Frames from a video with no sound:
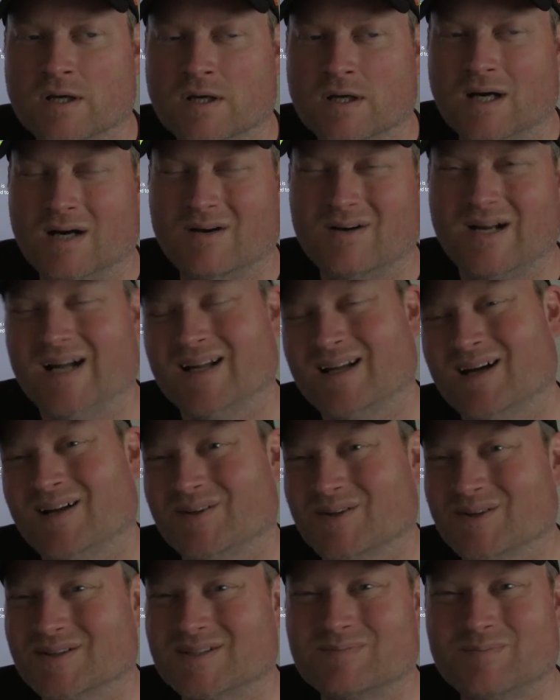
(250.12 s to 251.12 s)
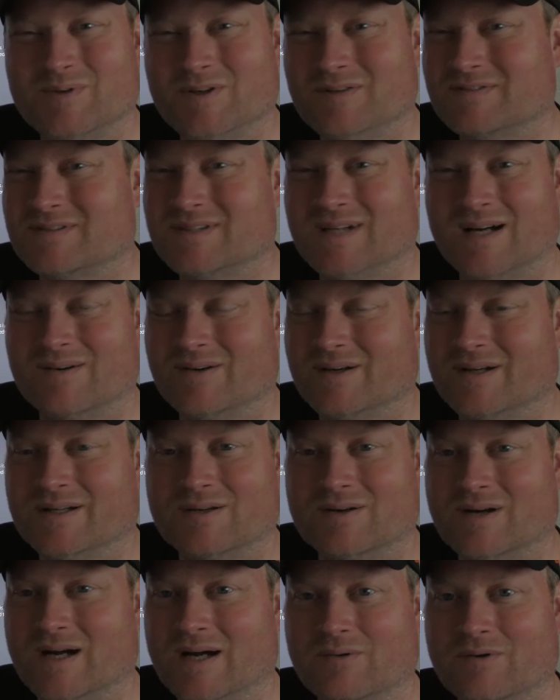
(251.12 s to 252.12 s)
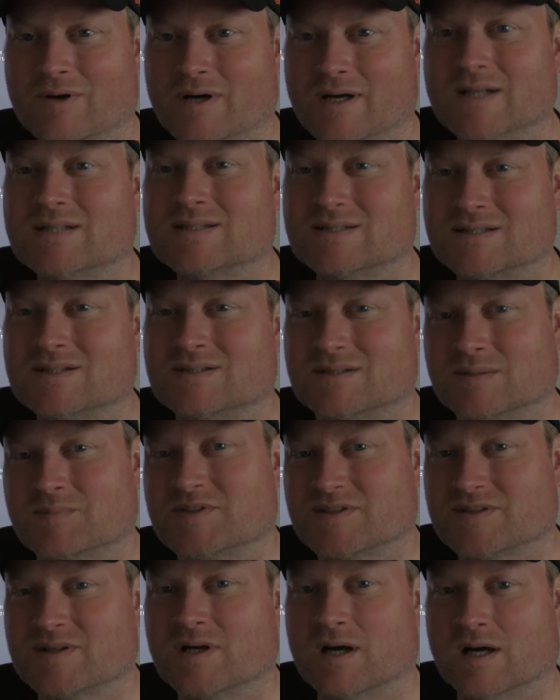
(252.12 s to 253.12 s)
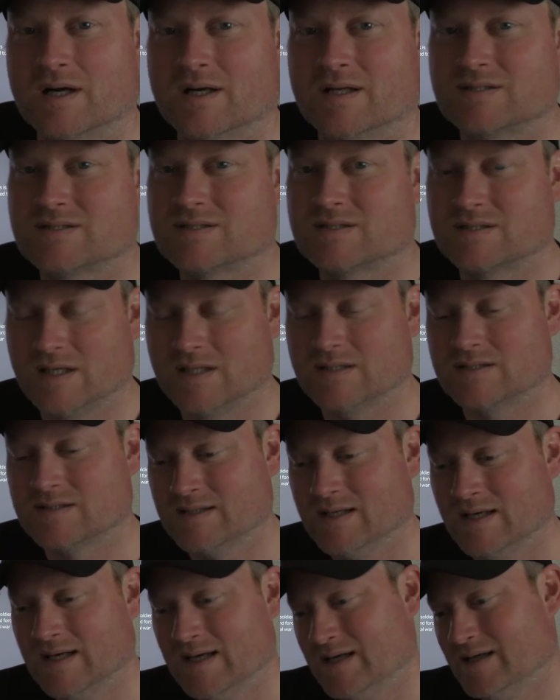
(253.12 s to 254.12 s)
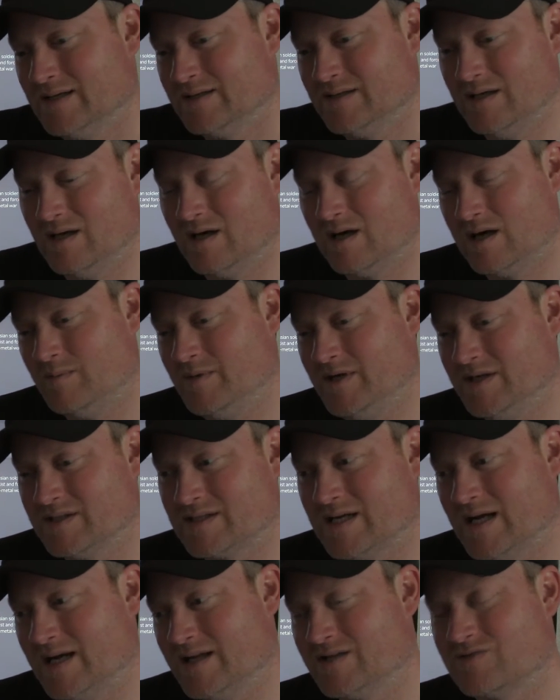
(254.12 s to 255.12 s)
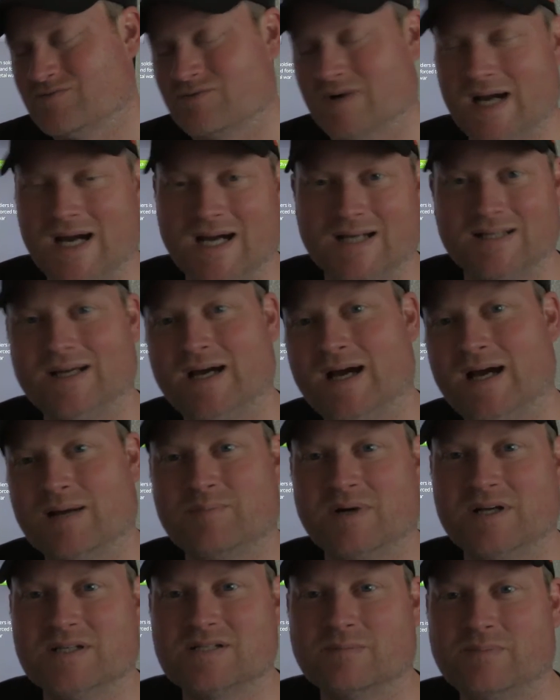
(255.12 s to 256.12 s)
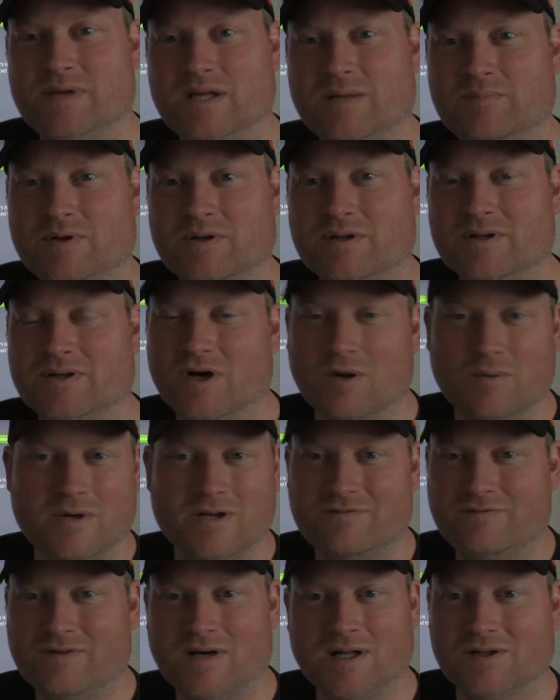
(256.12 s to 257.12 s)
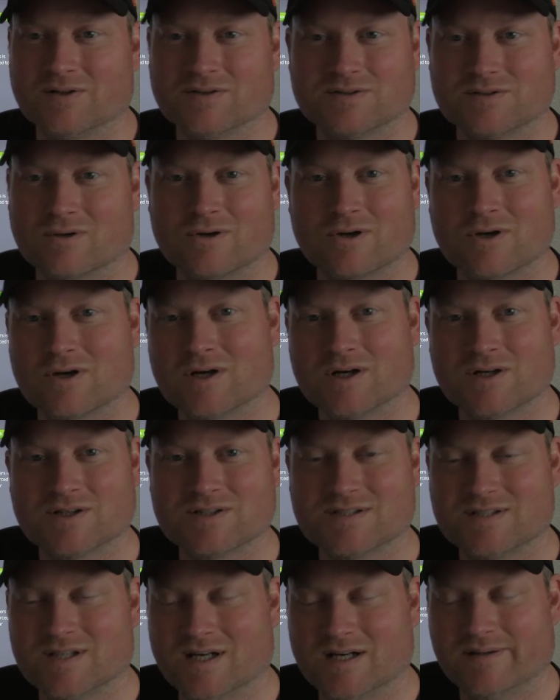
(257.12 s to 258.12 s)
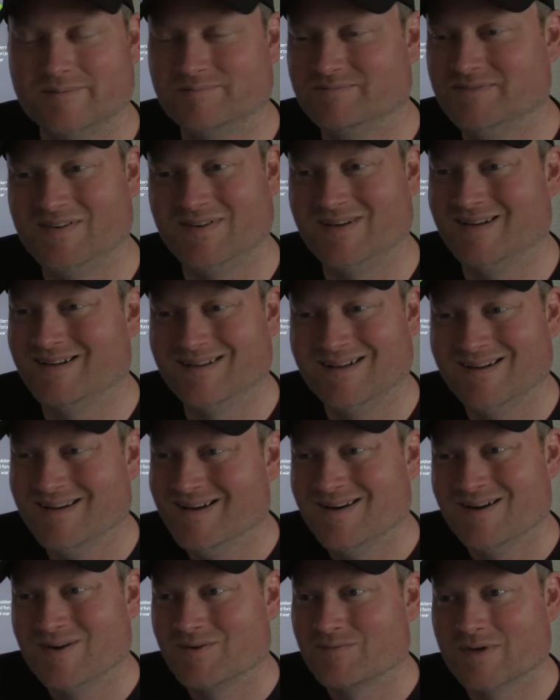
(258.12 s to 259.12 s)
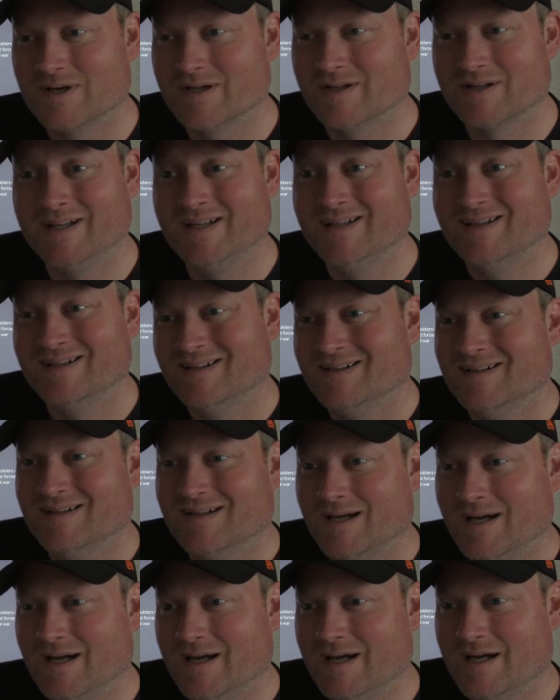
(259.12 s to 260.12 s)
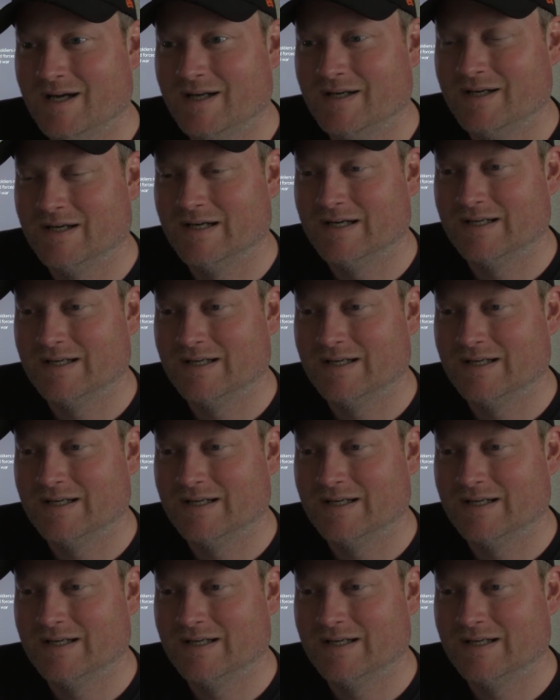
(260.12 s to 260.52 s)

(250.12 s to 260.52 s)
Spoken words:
Although spoof's not really the right word, it's just absurd. It's the army is kind of this ragtag bunch of people. Nobody follows orders, really. And,